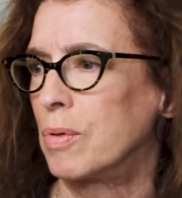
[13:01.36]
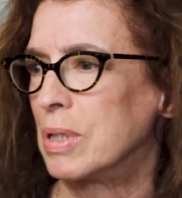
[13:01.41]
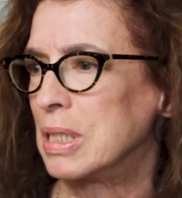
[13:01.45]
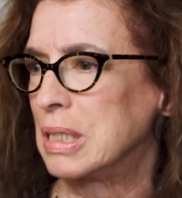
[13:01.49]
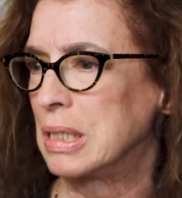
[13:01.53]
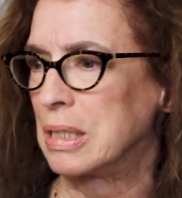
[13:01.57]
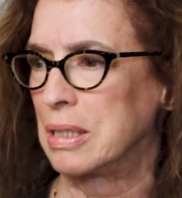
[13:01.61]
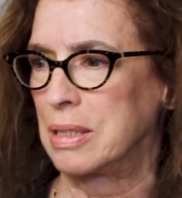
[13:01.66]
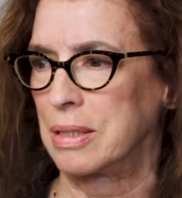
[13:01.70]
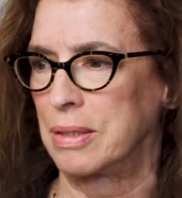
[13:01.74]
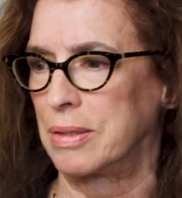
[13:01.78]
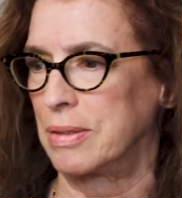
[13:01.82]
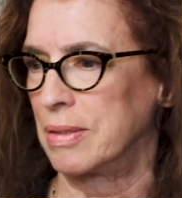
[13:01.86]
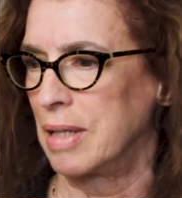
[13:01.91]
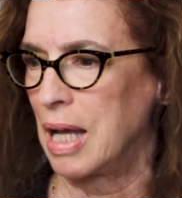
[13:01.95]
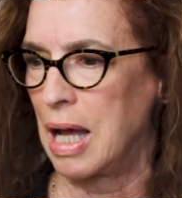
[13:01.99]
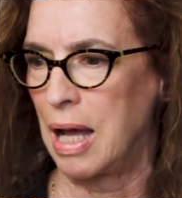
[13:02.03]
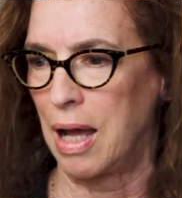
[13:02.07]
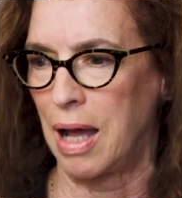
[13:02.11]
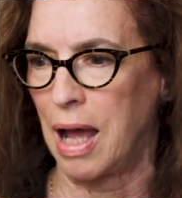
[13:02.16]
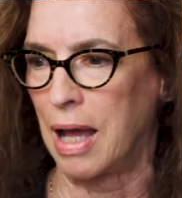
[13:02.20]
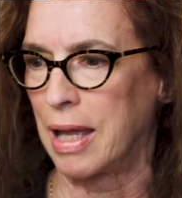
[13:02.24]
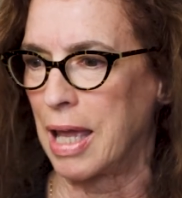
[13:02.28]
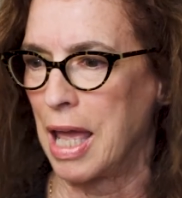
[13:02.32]
was,
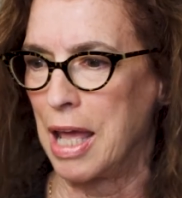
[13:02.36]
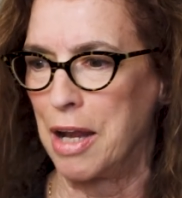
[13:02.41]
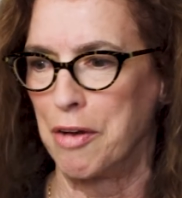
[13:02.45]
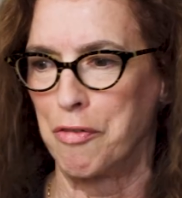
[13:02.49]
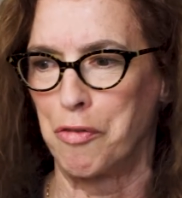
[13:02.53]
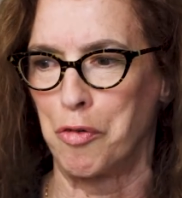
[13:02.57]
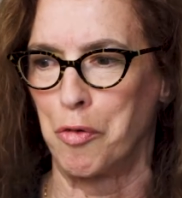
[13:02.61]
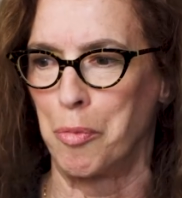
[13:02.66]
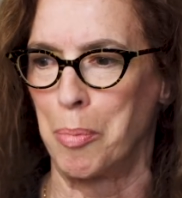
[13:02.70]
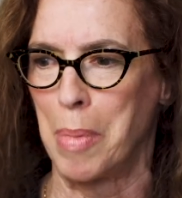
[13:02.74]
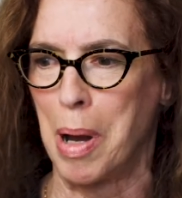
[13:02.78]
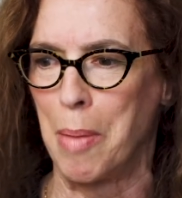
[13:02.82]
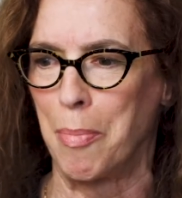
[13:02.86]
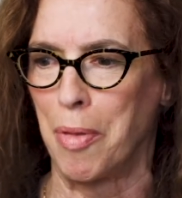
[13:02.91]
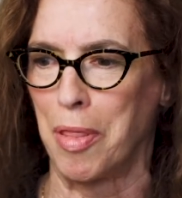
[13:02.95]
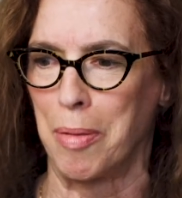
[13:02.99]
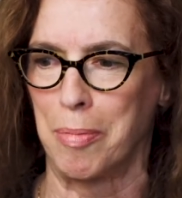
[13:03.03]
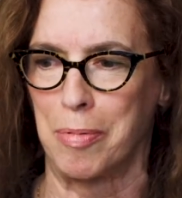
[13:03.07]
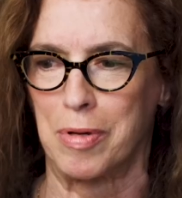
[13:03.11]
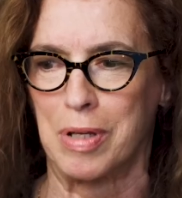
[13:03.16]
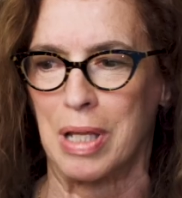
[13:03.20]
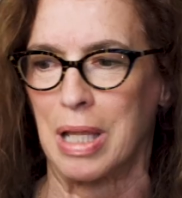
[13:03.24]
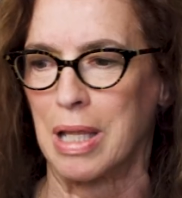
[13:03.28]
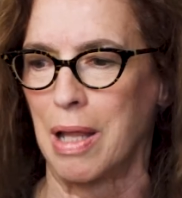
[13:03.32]
I can't even remember.
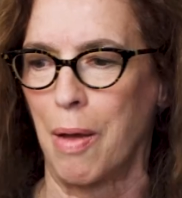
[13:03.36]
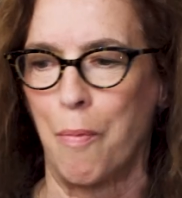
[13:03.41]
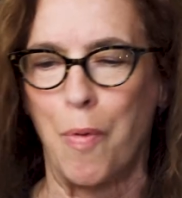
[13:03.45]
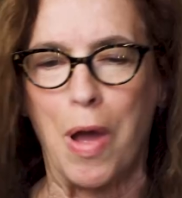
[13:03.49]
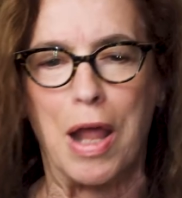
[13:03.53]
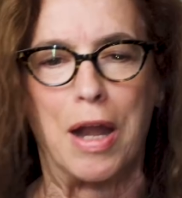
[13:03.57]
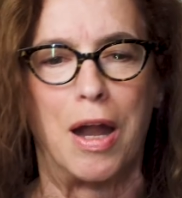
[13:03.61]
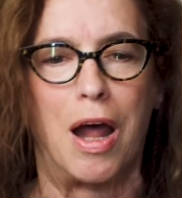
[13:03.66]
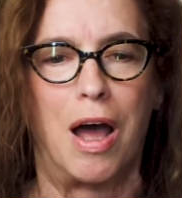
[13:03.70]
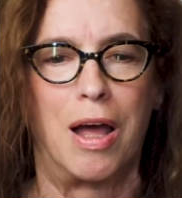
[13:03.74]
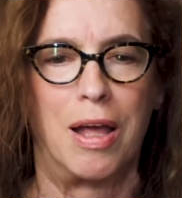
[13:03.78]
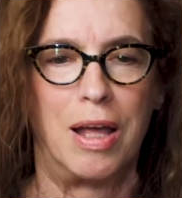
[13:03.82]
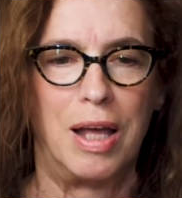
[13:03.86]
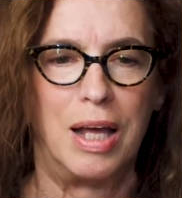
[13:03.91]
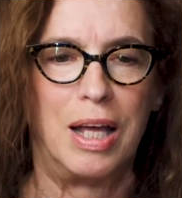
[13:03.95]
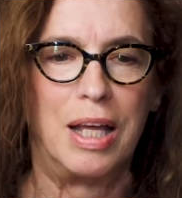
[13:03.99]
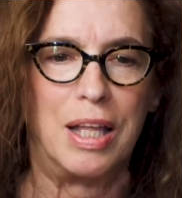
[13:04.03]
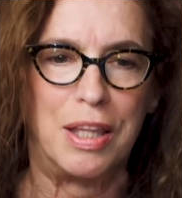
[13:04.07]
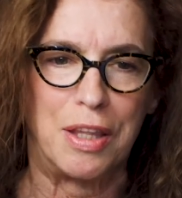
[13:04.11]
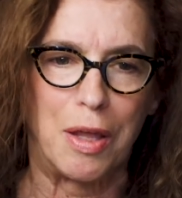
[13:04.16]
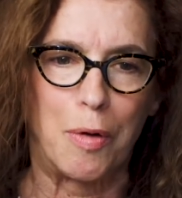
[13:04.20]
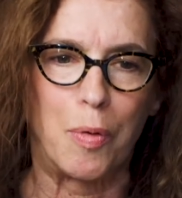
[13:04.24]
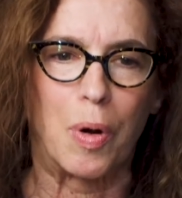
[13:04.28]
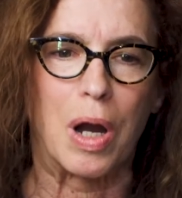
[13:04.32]

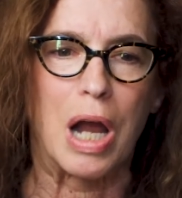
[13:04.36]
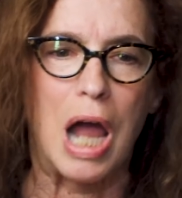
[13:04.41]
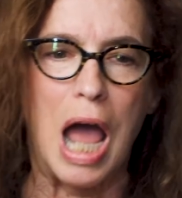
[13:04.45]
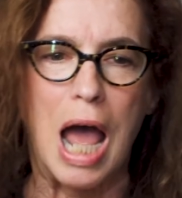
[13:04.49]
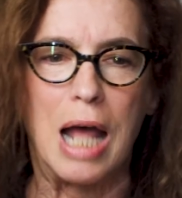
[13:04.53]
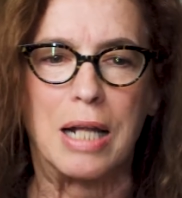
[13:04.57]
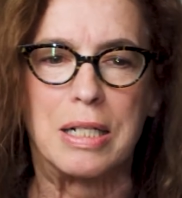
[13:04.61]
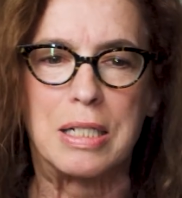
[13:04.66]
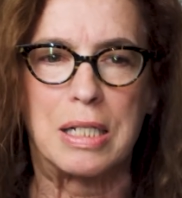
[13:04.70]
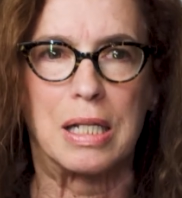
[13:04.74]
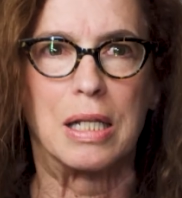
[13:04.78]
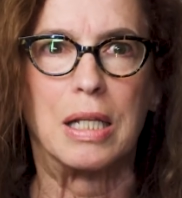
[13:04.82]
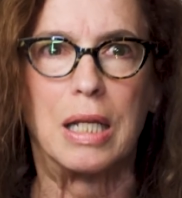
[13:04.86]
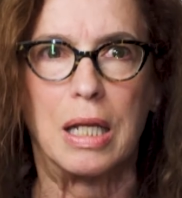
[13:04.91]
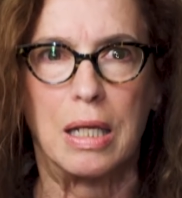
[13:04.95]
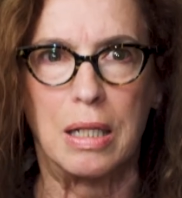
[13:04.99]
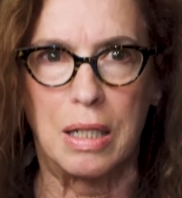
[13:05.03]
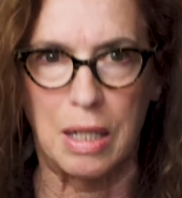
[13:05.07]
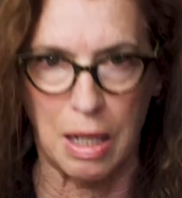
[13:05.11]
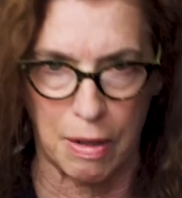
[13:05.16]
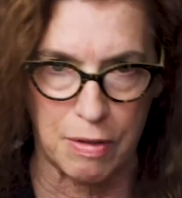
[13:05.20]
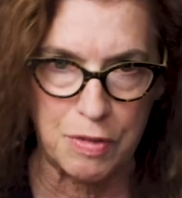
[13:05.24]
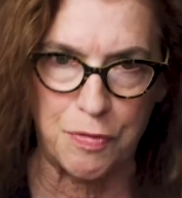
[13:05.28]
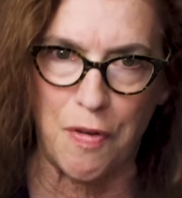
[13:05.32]
There were constantly,
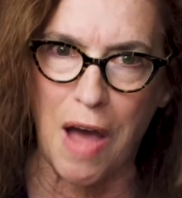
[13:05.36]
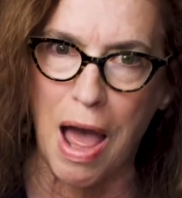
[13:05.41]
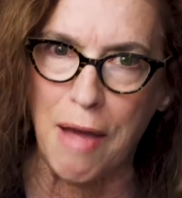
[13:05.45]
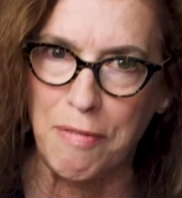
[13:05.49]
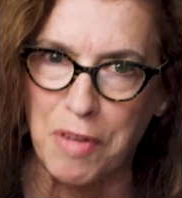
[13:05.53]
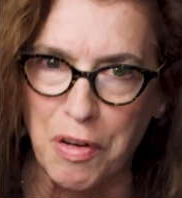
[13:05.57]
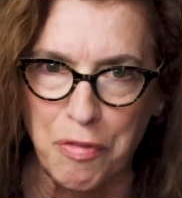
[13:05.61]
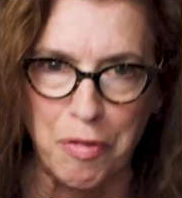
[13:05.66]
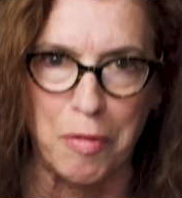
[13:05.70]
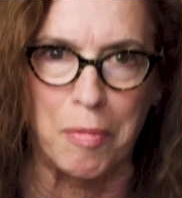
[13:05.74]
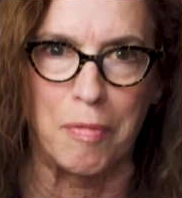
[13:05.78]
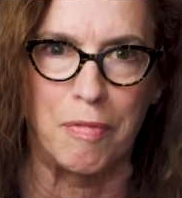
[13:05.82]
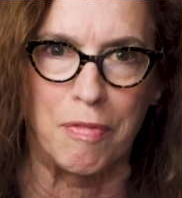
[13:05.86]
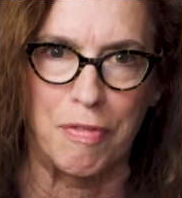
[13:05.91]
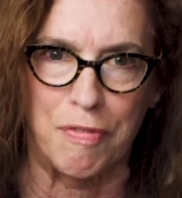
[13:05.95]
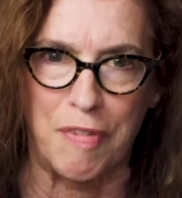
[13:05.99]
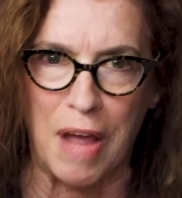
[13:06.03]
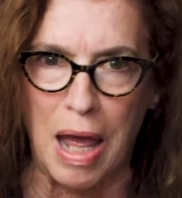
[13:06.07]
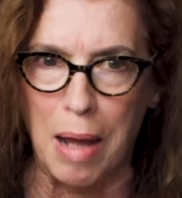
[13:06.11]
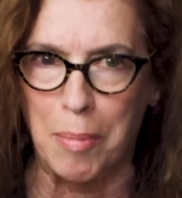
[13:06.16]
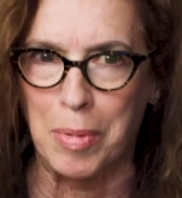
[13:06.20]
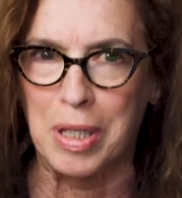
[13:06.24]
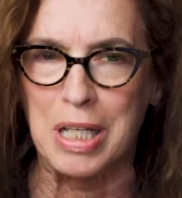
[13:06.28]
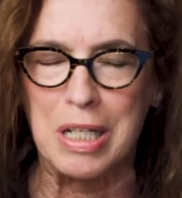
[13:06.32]
there were 5 different
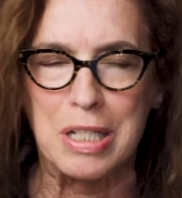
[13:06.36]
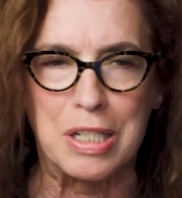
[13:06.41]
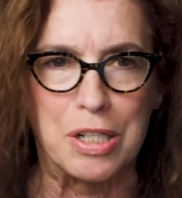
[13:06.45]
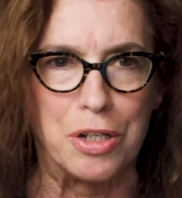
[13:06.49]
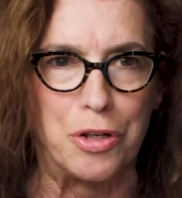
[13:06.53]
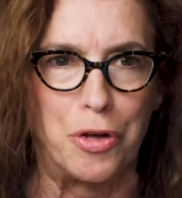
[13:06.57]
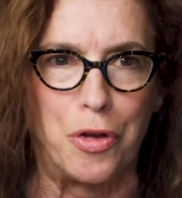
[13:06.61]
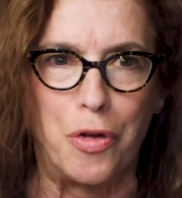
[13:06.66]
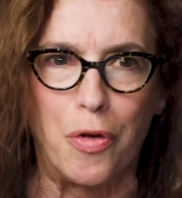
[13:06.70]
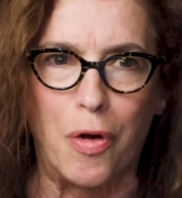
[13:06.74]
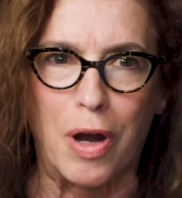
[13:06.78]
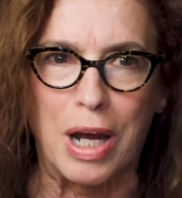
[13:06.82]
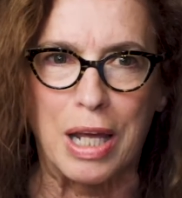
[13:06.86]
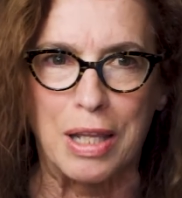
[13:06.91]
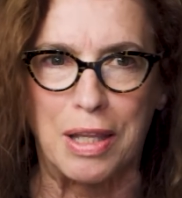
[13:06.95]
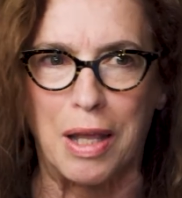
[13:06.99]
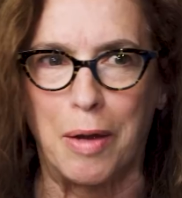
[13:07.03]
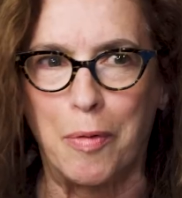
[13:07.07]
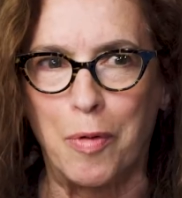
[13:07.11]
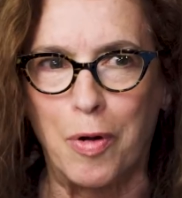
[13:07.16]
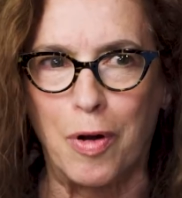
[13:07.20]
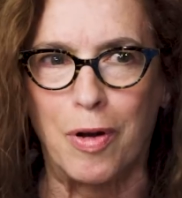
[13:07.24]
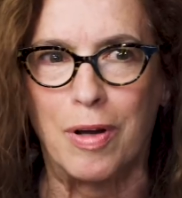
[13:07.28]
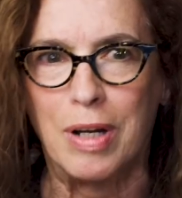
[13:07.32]
families in New York, and
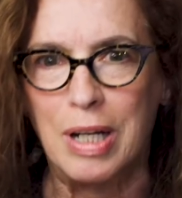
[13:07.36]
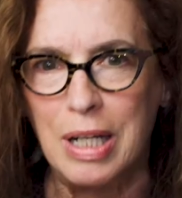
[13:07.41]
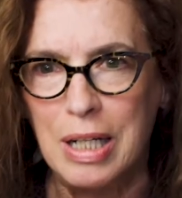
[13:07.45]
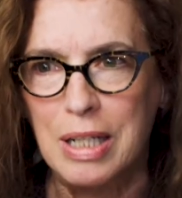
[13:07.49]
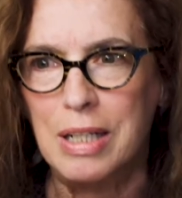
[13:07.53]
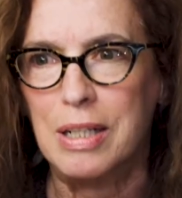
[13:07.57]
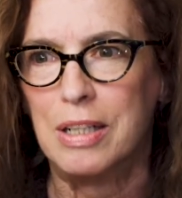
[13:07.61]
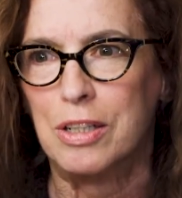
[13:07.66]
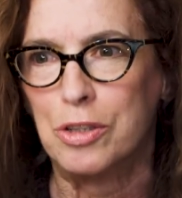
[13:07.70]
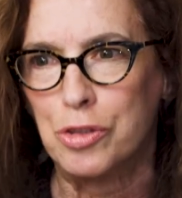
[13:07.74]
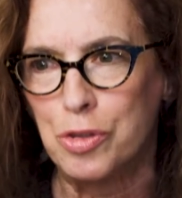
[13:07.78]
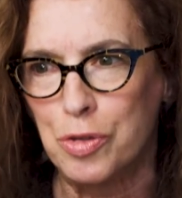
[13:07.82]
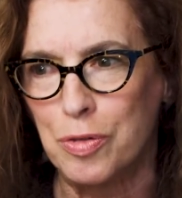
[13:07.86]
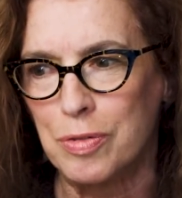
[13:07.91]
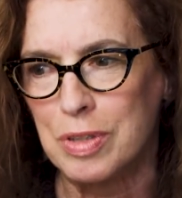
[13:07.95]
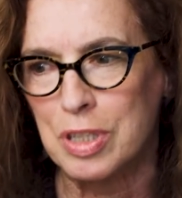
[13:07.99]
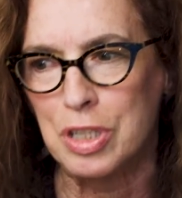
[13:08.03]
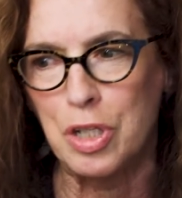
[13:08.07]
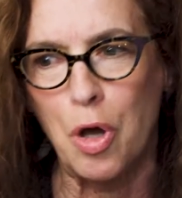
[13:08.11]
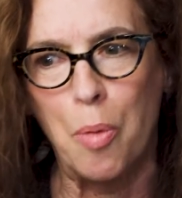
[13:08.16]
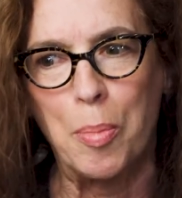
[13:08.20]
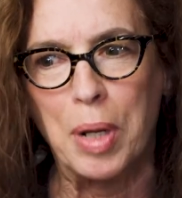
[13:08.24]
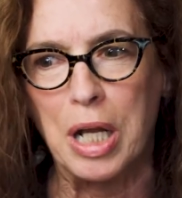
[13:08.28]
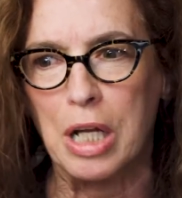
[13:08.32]
there were
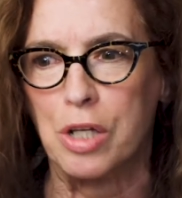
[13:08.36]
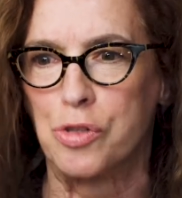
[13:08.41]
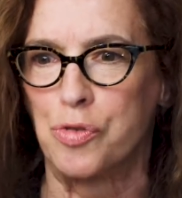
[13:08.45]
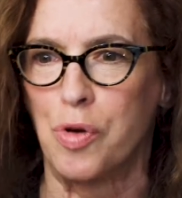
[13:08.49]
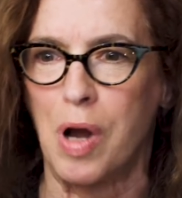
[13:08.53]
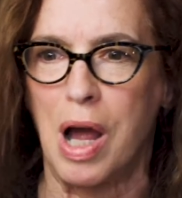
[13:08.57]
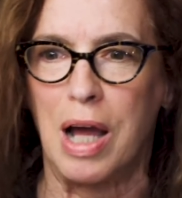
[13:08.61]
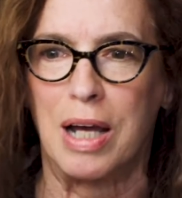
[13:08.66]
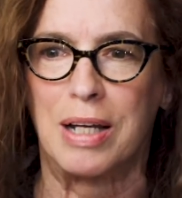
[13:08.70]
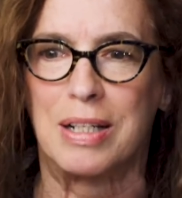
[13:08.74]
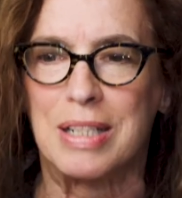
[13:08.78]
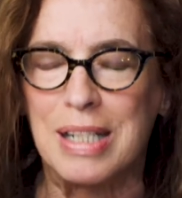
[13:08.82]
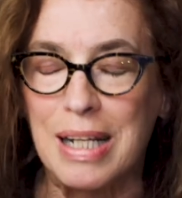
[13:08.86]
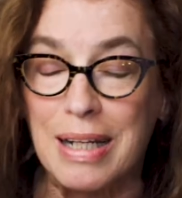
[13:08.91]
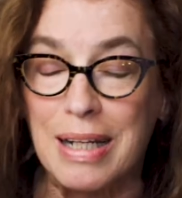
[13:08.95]
so many trials,